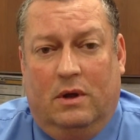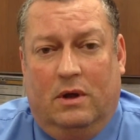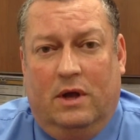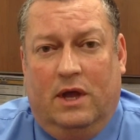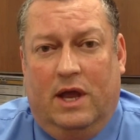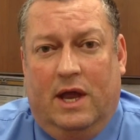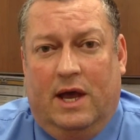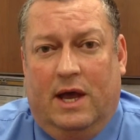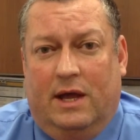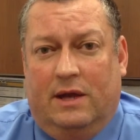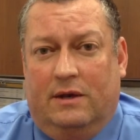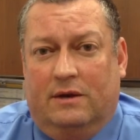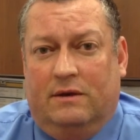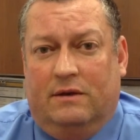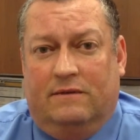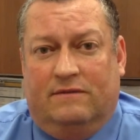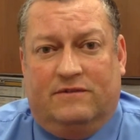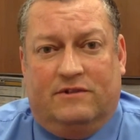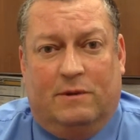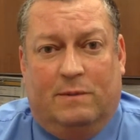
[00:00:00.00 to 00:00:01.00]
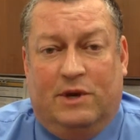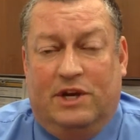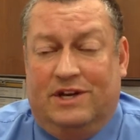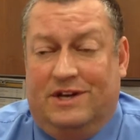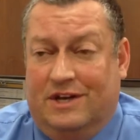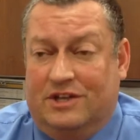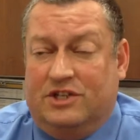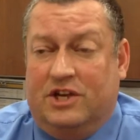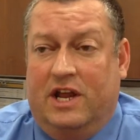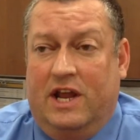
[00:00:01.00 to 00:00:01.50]
And if somebody
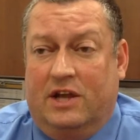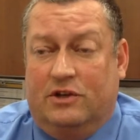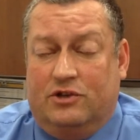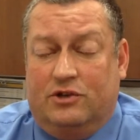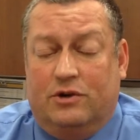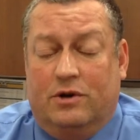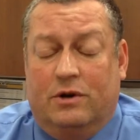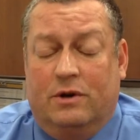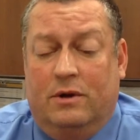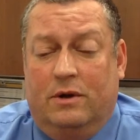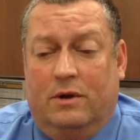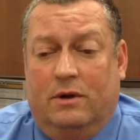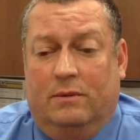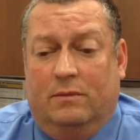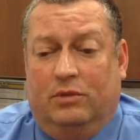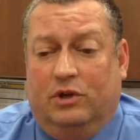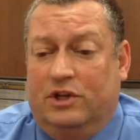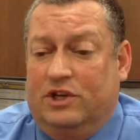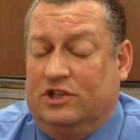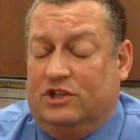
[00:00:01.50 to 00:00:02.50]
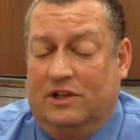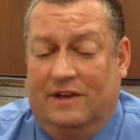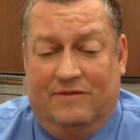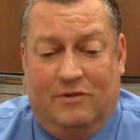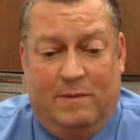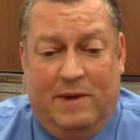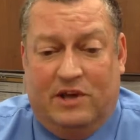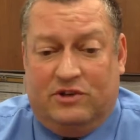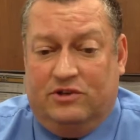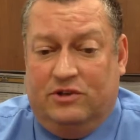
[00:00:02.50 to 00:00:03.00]
doesn't answer, please leave a
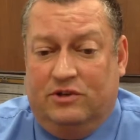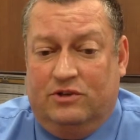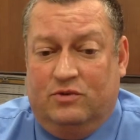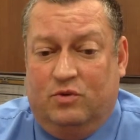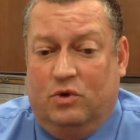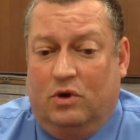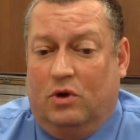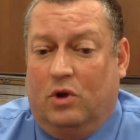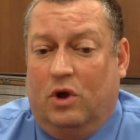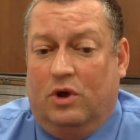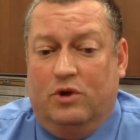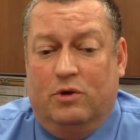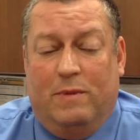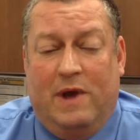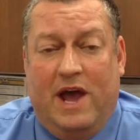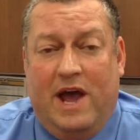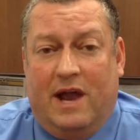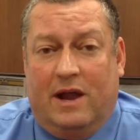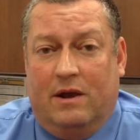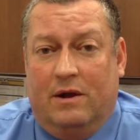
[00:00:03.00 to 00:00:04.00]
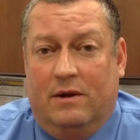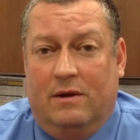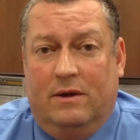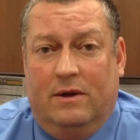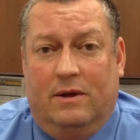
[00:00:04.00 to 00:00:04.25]
message. We'll call you back.